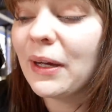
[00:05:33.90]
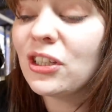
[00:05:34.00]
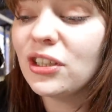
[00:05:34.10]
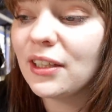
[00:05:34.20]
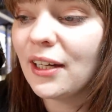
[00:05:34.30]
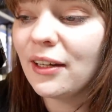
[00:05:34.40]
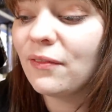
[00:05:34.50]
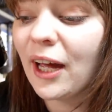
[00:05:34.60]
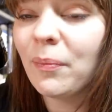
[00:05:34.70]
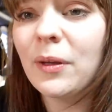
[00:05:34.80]
I'm actually kind
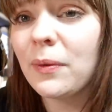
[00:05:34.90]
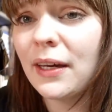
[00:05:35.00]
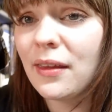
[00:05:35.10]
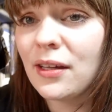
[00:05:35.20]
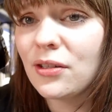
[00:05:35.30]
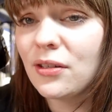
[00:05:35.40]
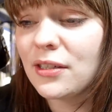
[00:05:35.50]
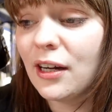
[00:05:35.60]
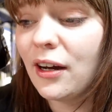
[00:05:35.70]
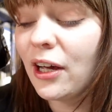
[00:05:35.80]
of happy with how that turned out.